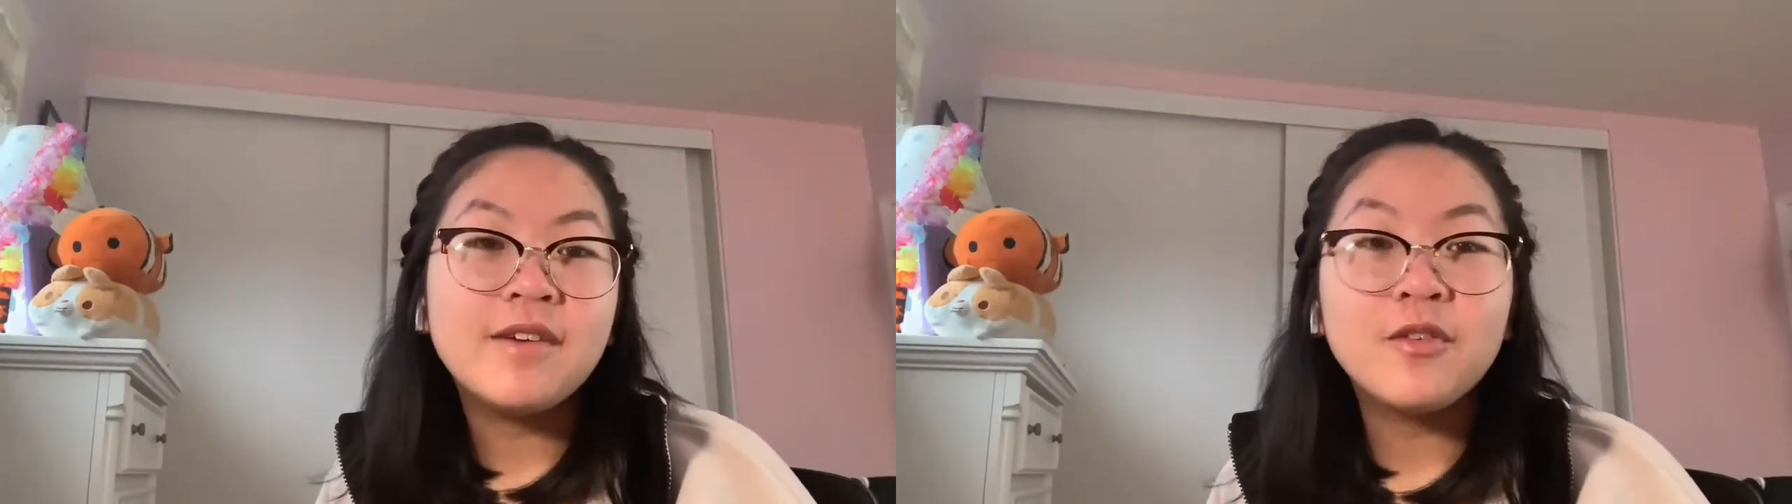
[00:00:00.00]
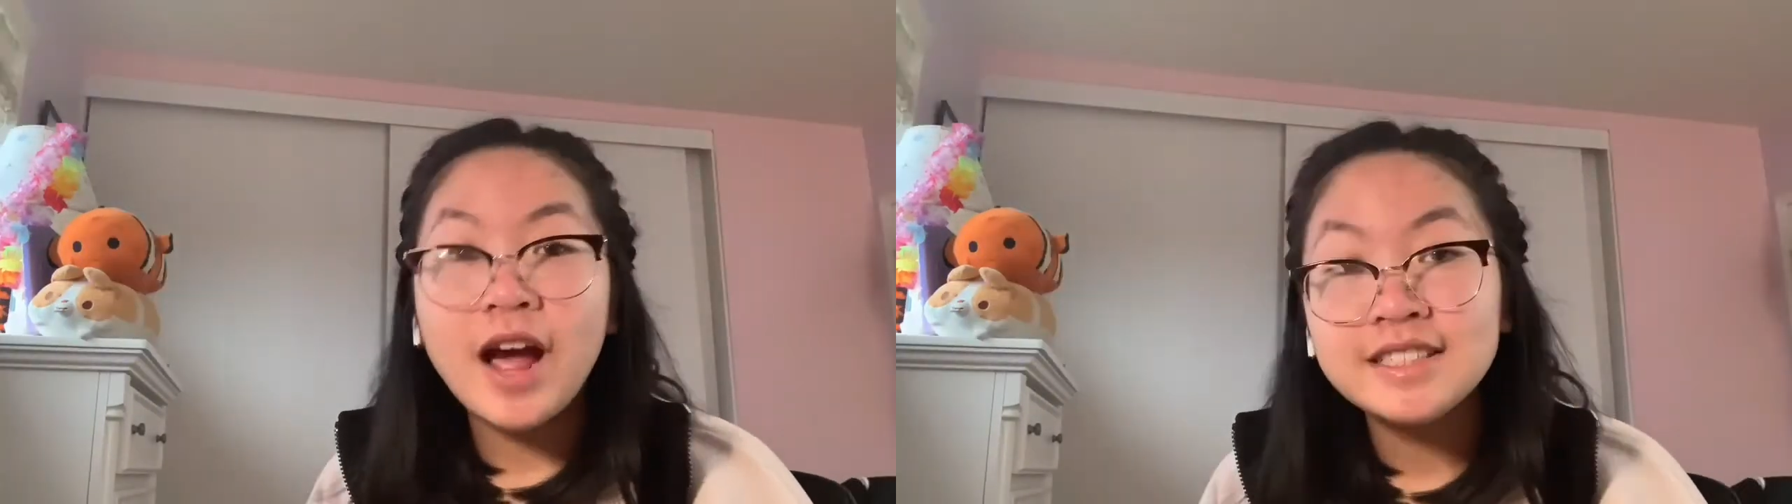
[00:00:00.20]

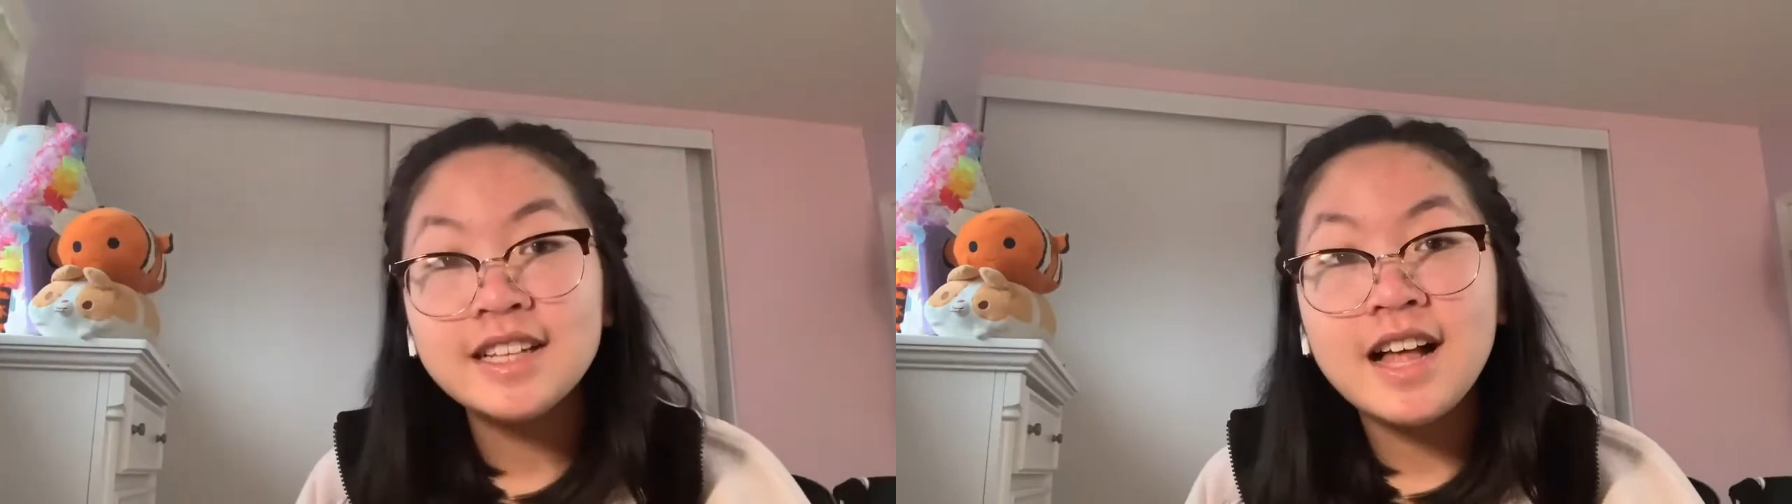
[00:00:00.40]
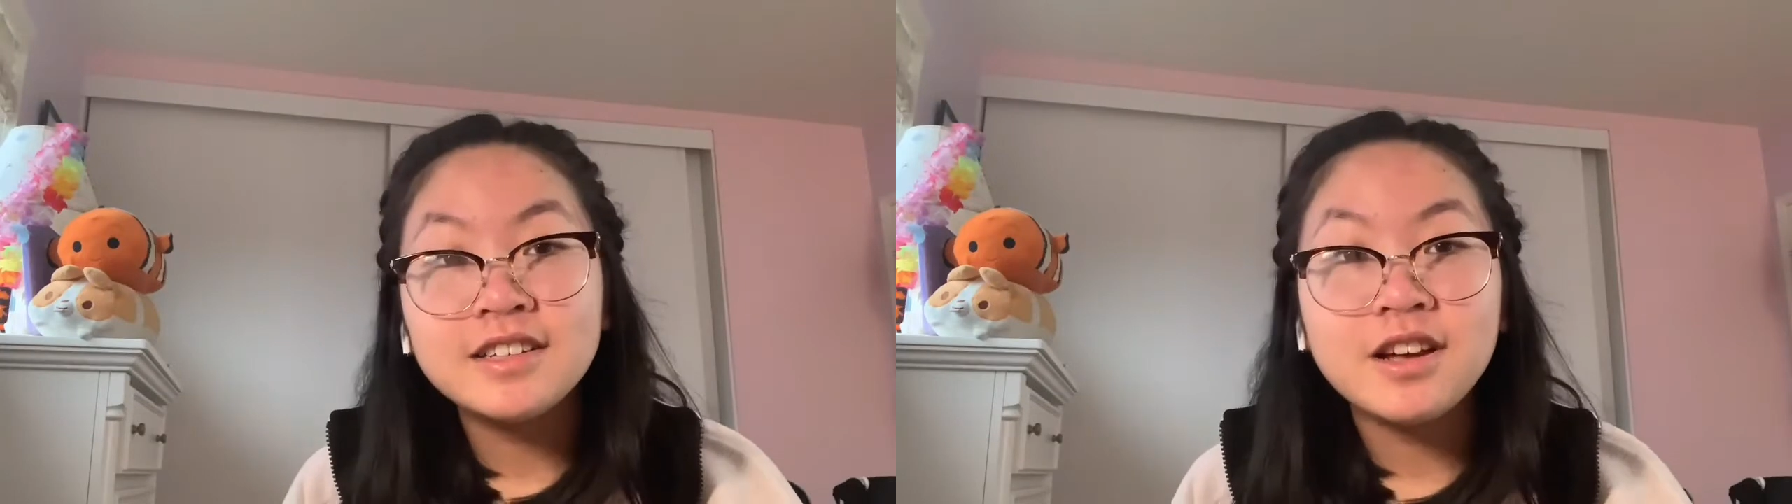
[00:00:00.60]
as a
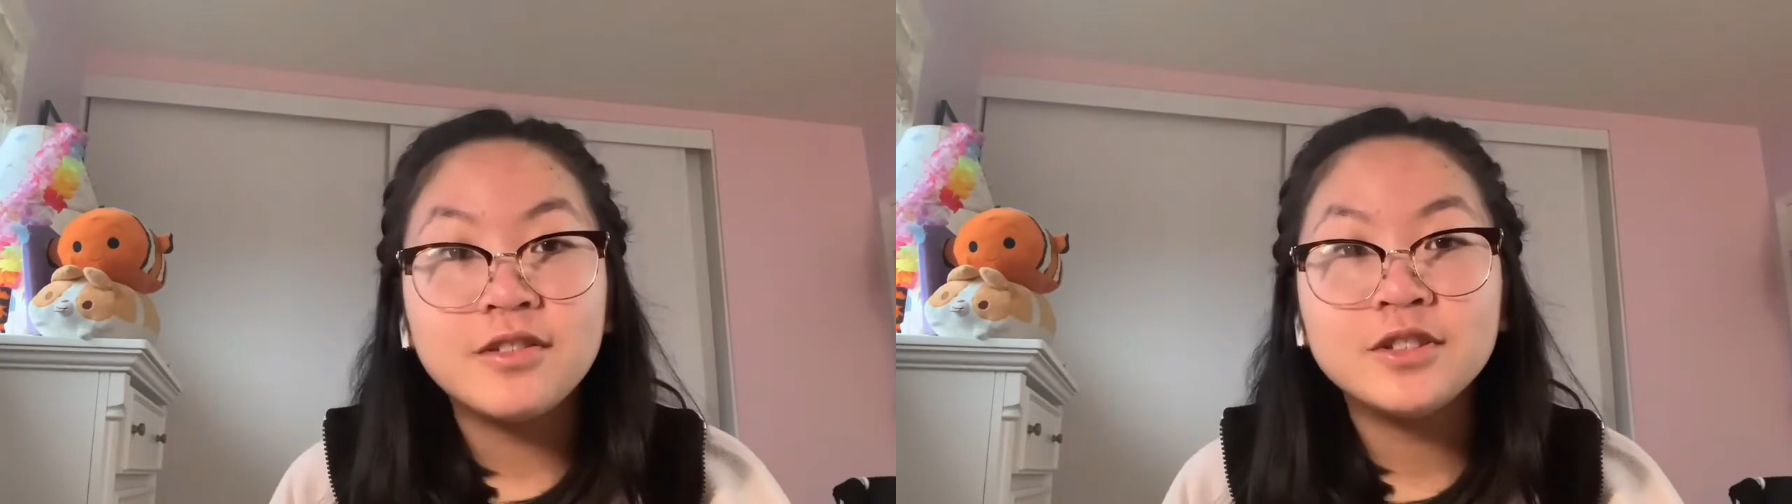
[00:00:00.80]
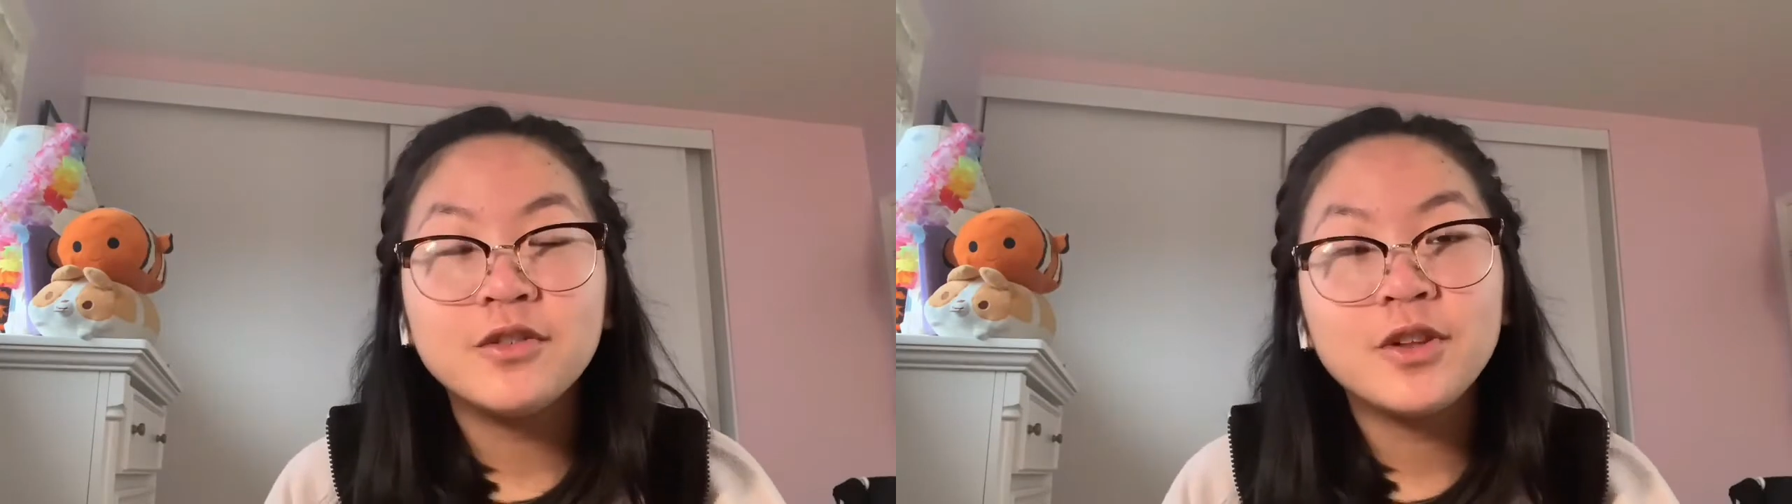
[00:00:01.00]
class
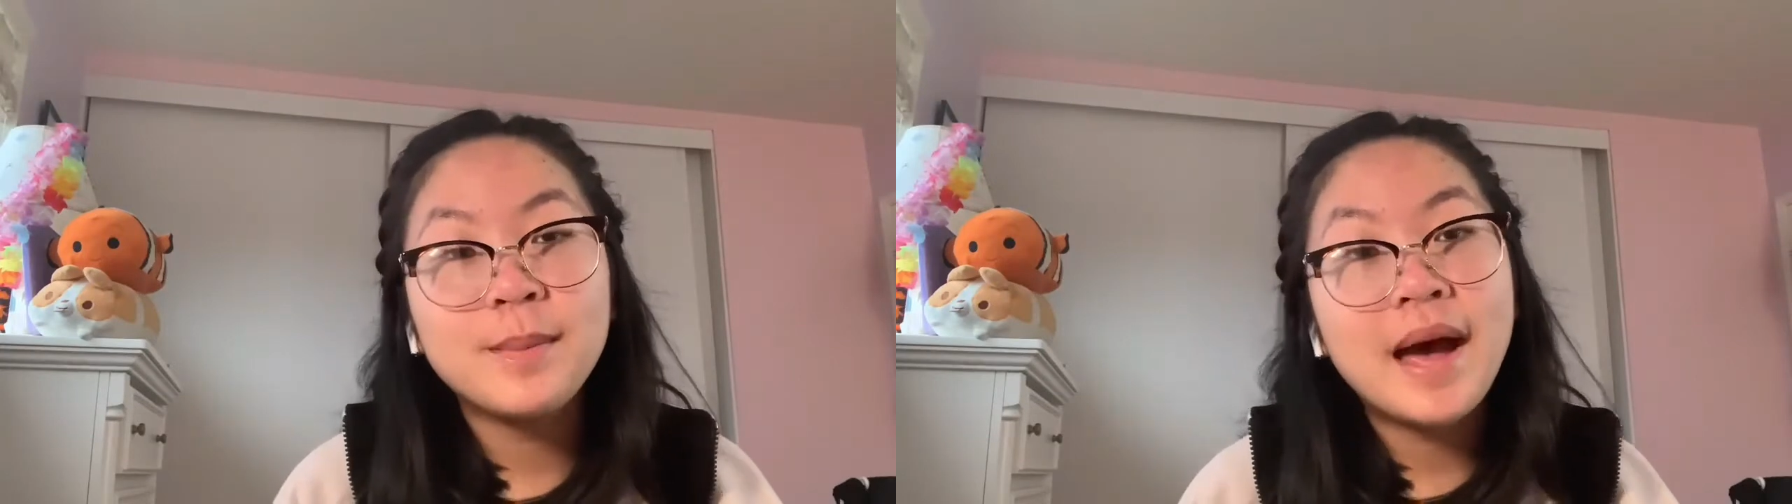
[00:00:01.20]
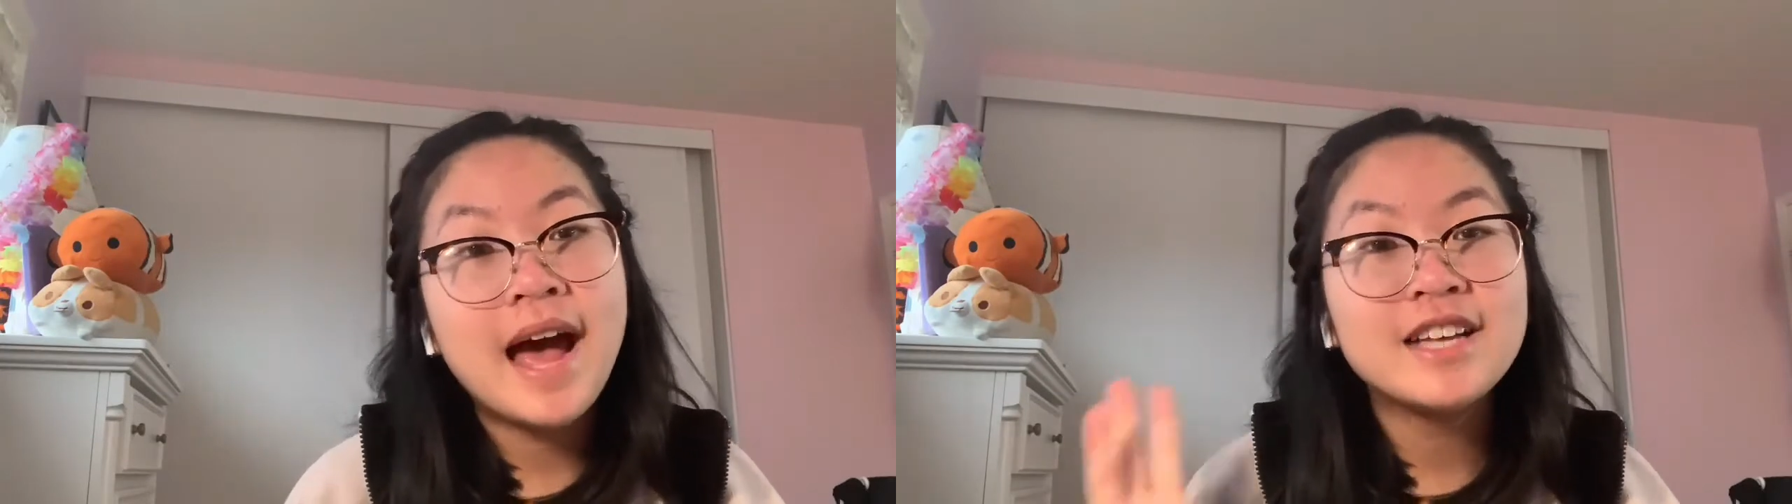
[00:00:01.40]
officer for the
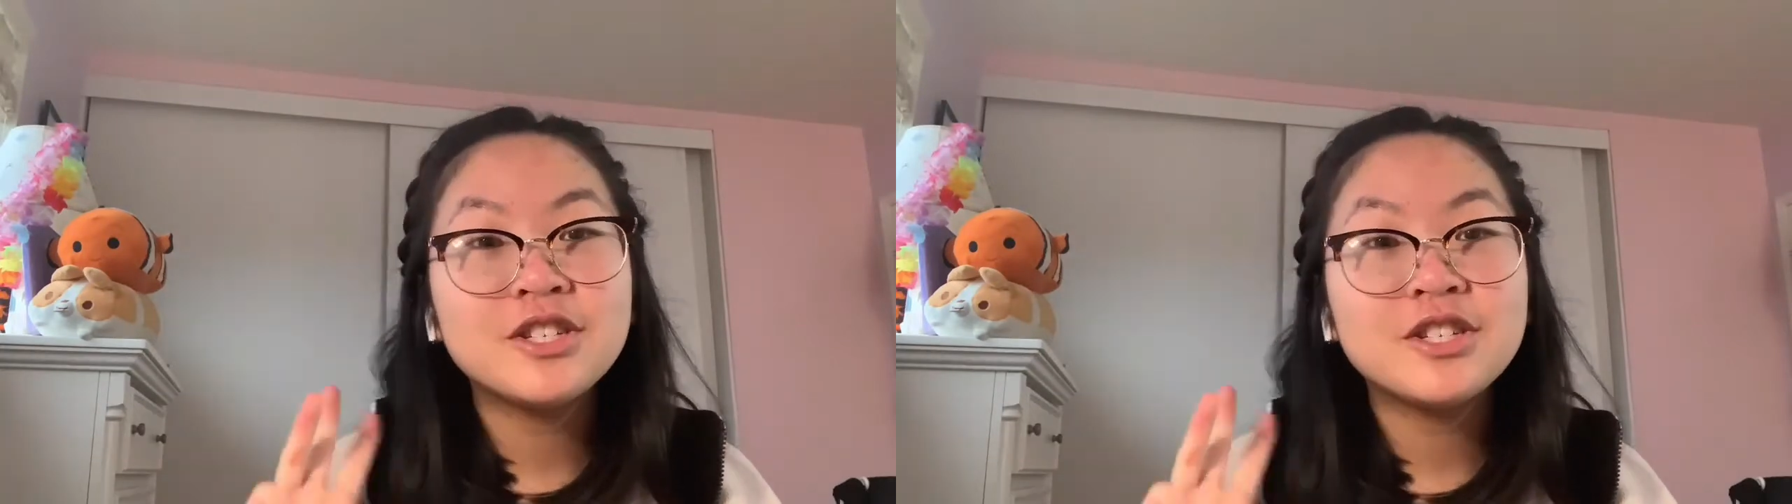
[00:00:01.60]
past